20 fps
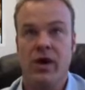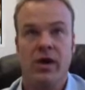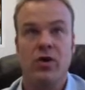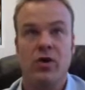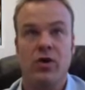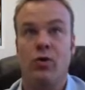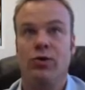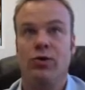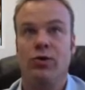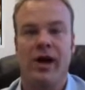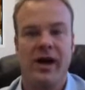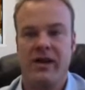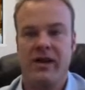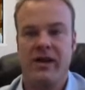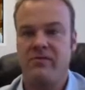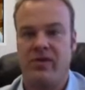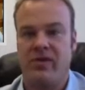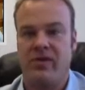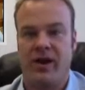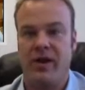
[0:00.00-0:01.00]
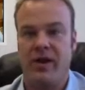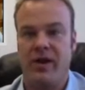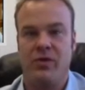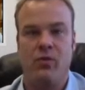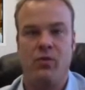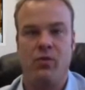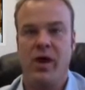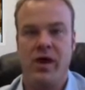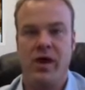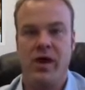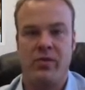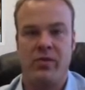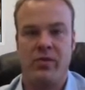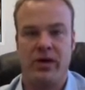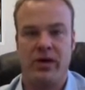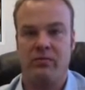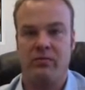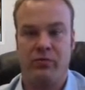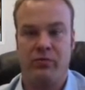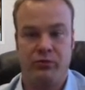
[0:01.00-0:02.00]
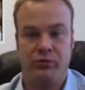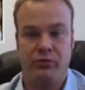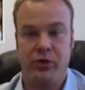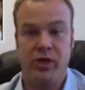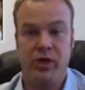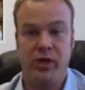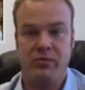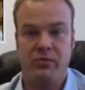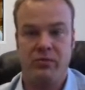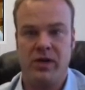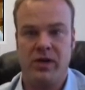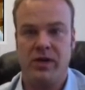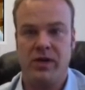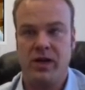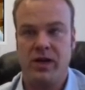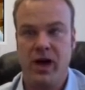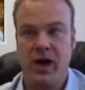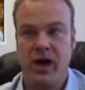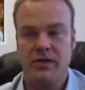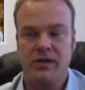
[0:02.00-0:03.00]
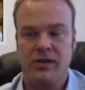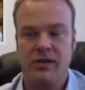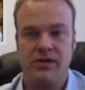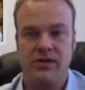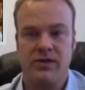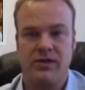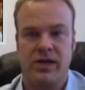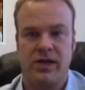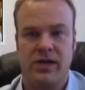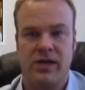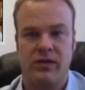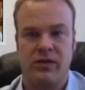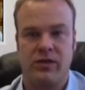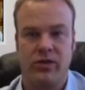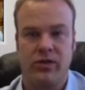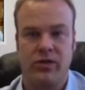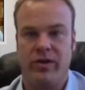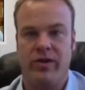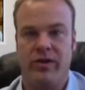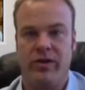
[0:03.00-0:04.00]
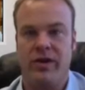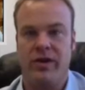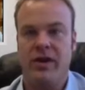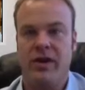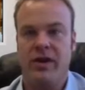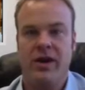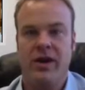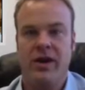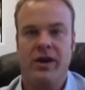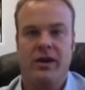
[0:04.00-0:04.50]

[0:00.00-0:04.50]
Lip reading: go live on the web on a pretty big content site within